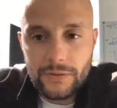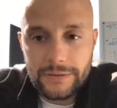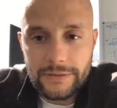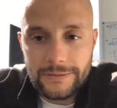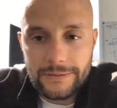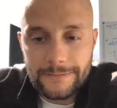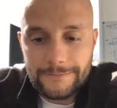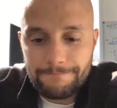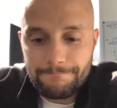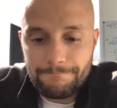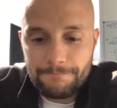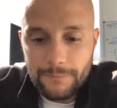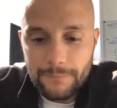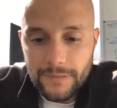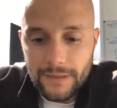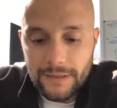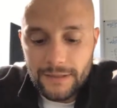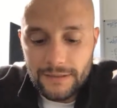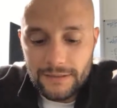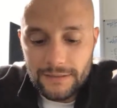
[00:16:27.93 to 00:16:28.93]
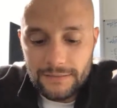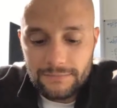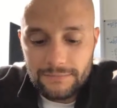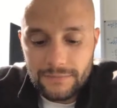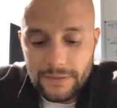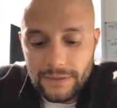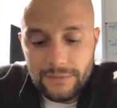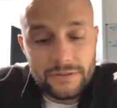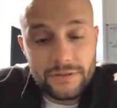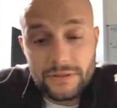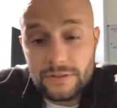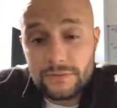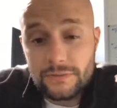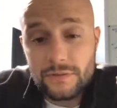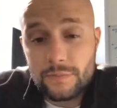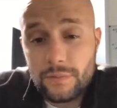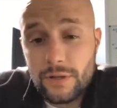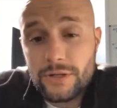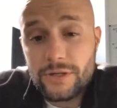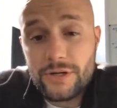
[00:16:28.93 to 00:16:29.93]
And it was a
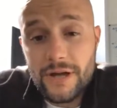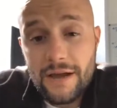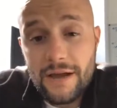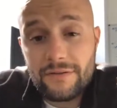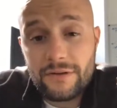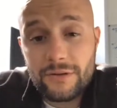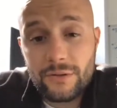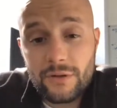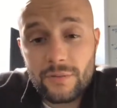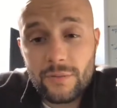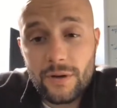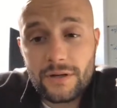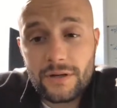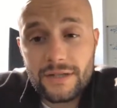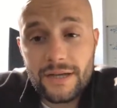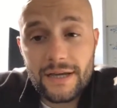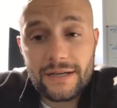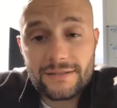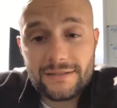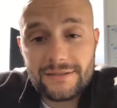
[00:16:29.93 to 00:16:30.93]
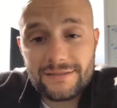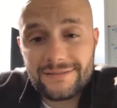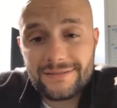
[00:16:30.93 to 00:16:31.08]
pleasure having you on the podcast.